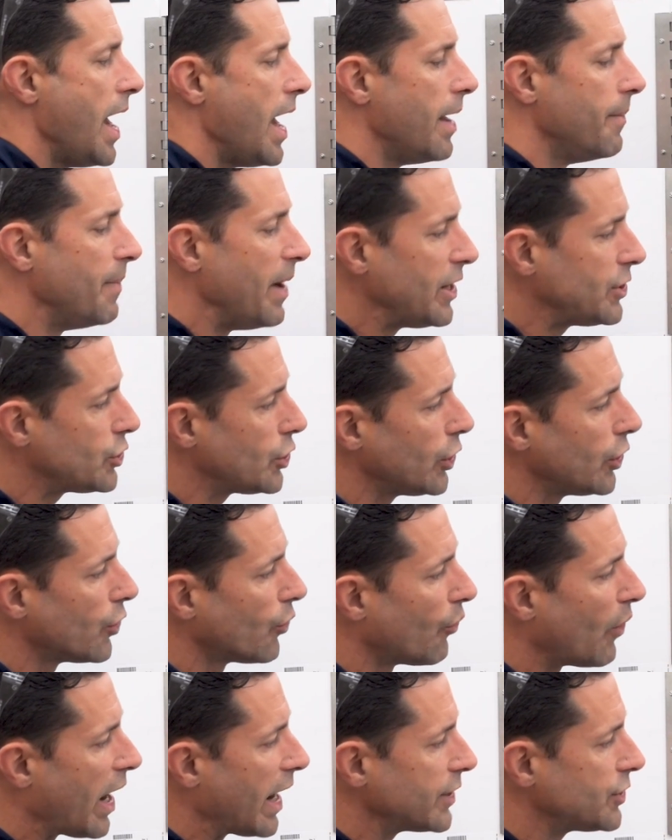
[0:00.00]
and make sure you're
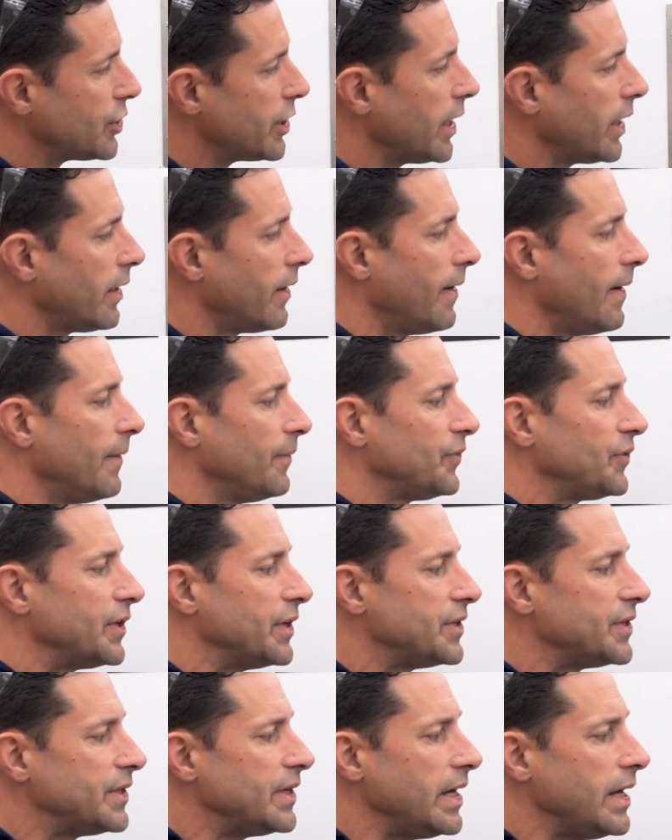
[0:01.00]
watching
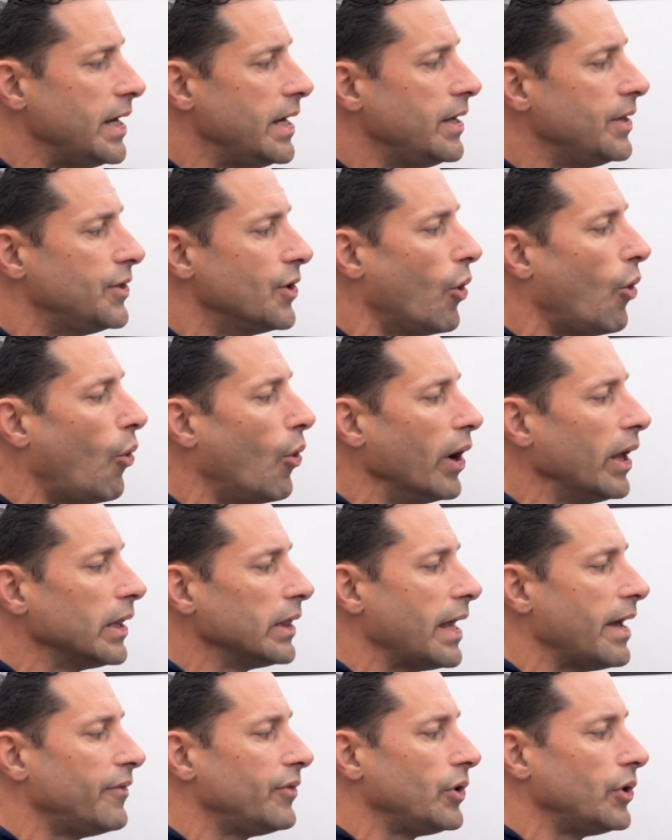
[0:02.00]
to see the oil
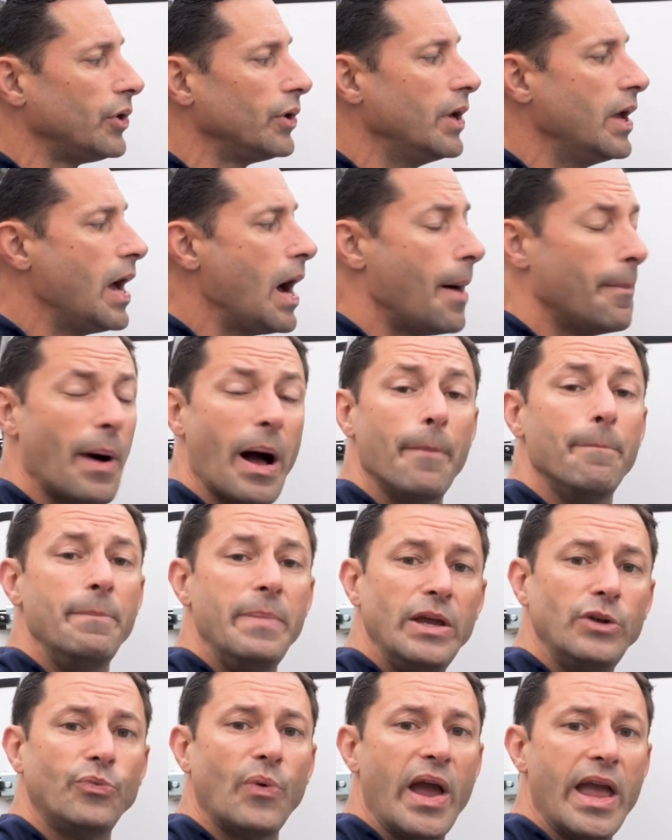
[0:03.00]
level about
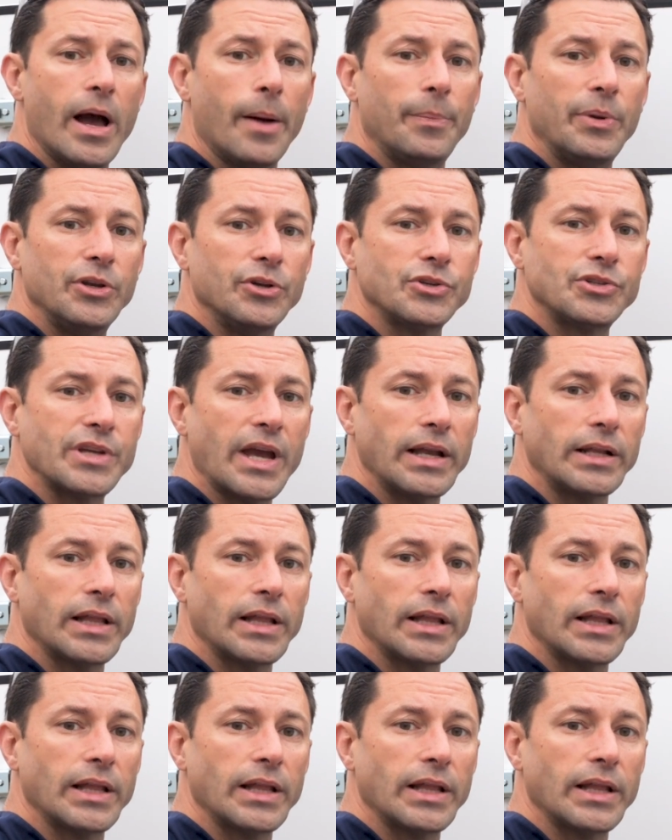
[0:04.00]
midway up in your sight